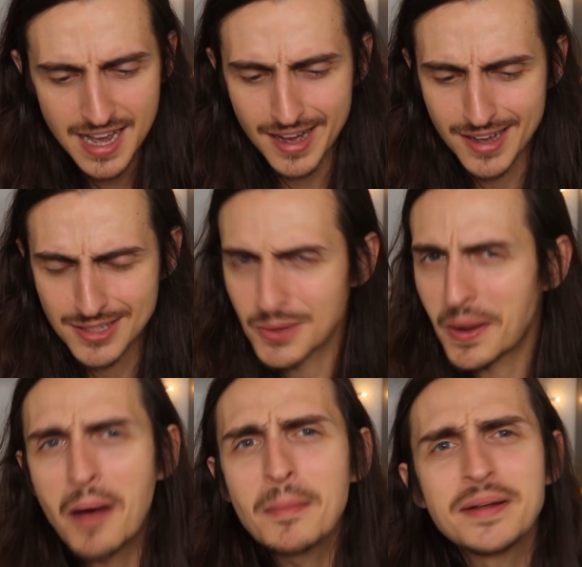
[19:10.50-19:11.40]
Uh, so
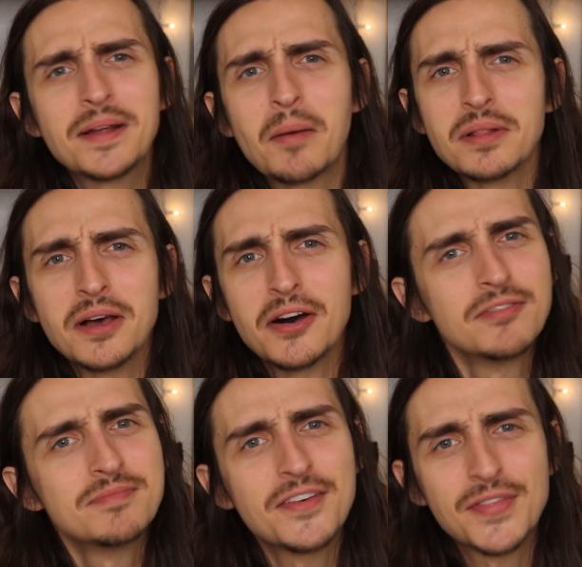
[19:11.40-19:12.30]
comment down
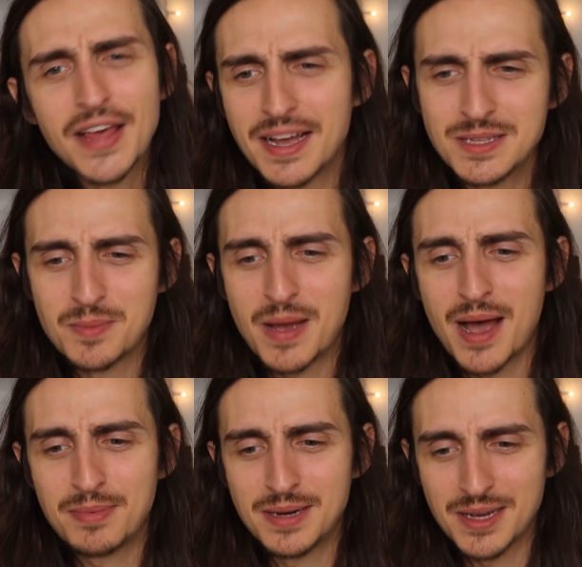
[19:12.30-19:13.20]
below if that ends up
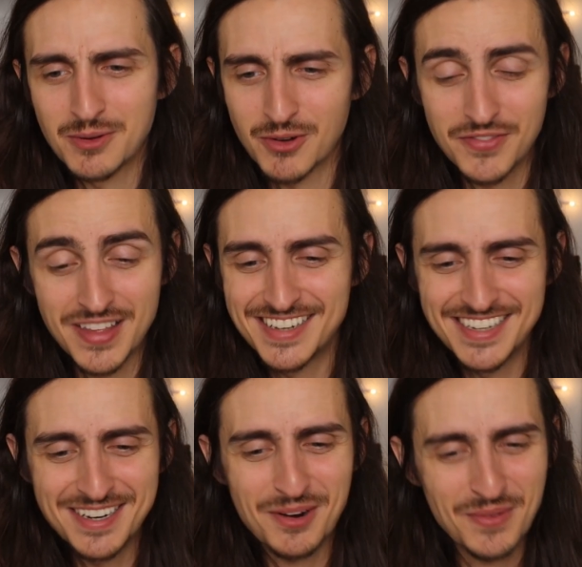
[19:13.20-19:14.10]
happening or if that
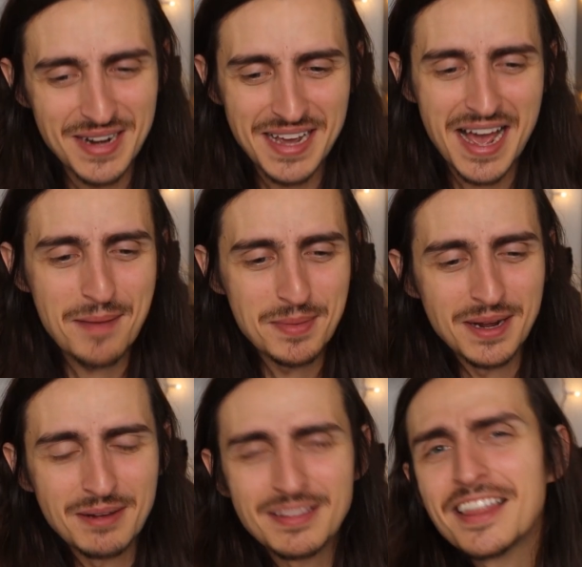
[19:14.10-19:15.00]
did already
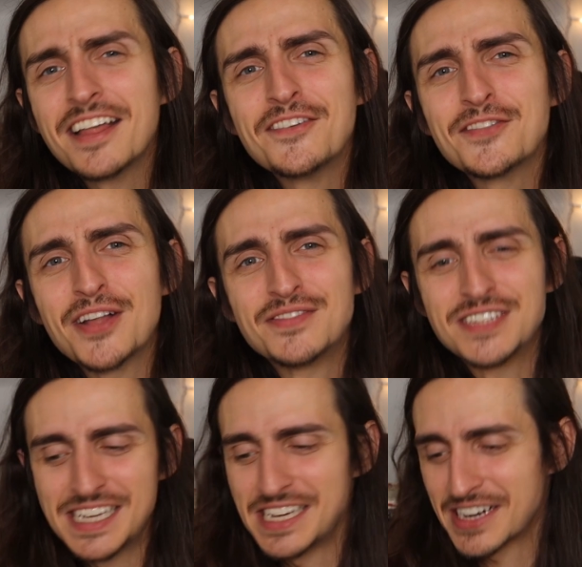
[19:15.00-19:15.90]
happen. I'd love, love
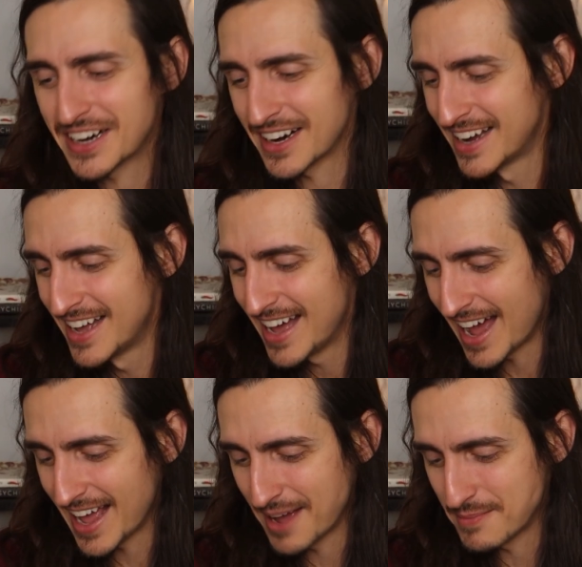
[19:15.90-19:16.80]
to hear.
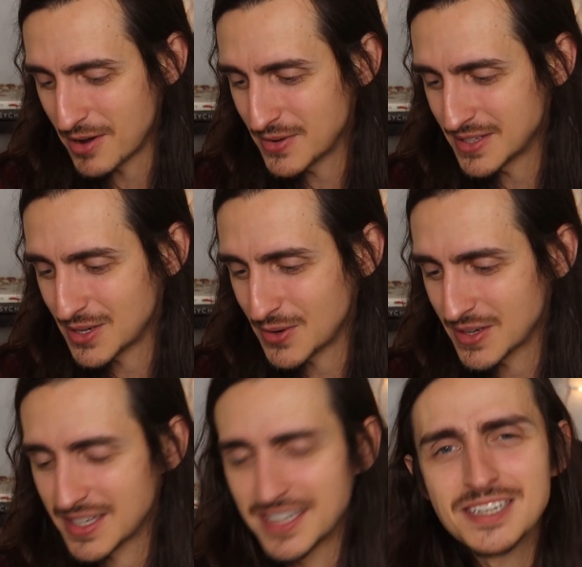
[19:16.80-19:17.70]
I, am always so
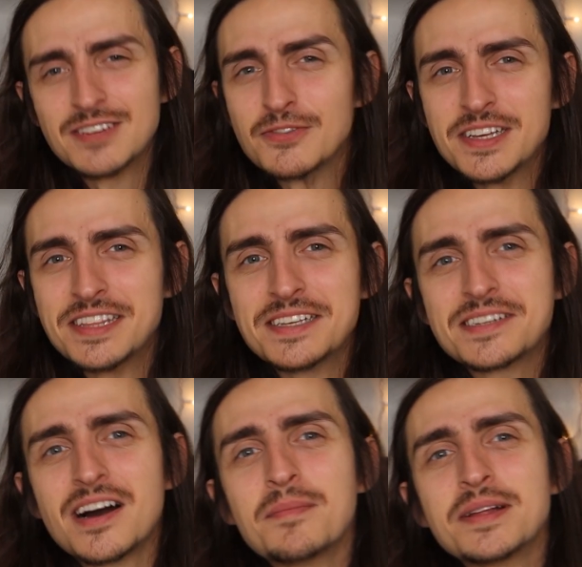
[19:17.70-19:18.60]
excited to read these
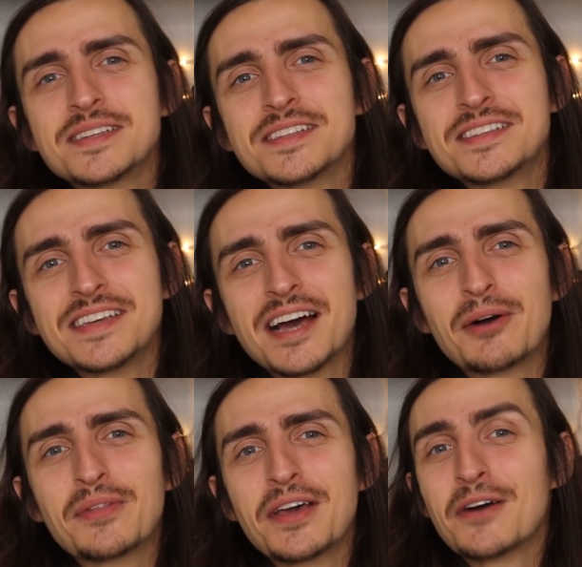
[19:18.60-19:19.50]
comments and see
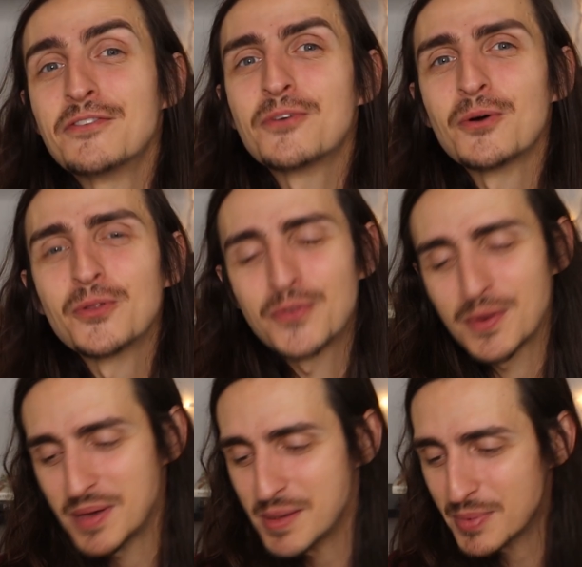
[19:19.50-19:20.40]
how they unfold
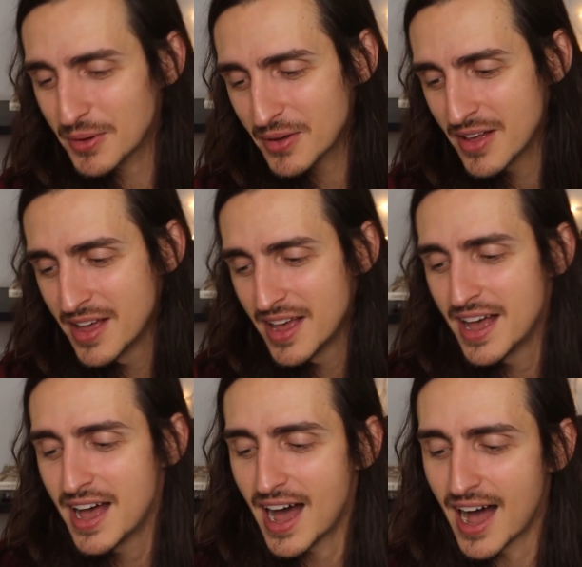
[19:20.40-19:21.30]
for people.
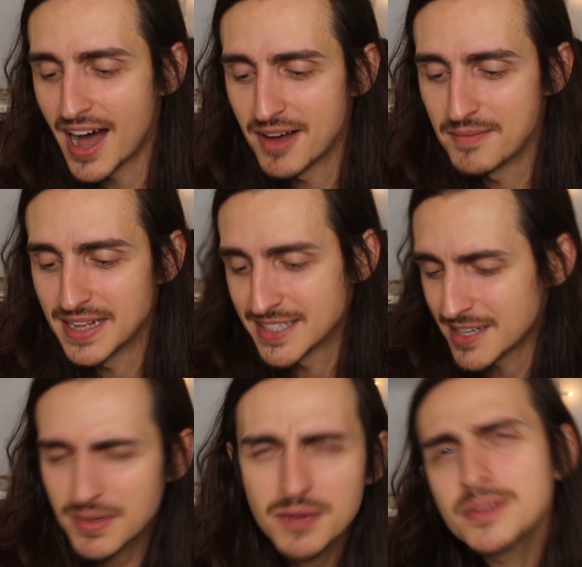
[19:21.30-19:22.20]
Um, and
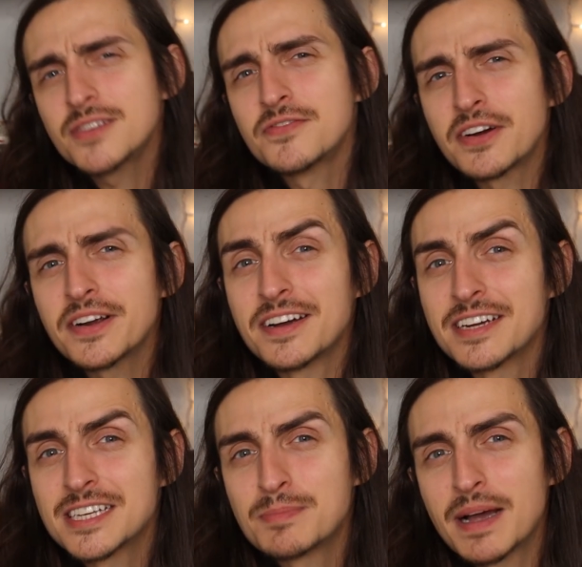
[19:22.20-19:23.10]
sometimes in very
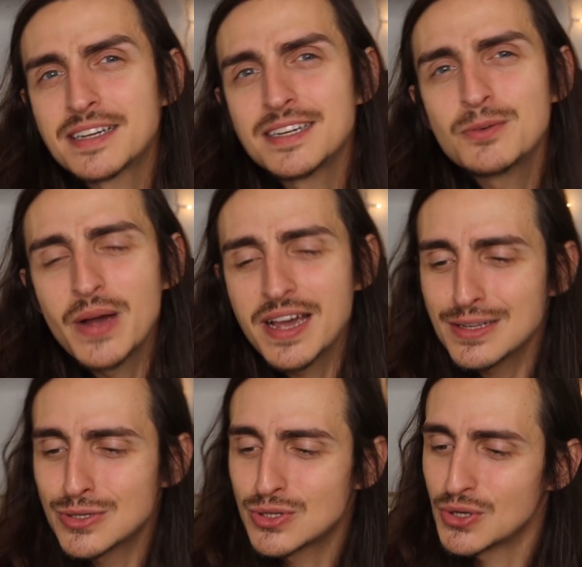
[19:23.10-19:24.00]
unexpected
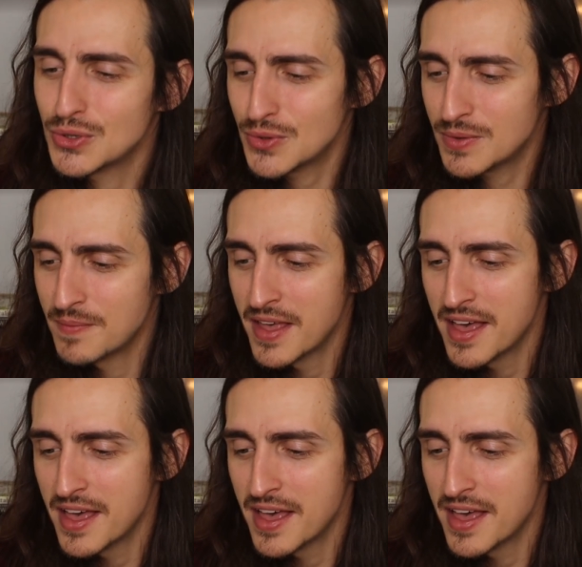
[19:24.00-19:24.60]
ways too,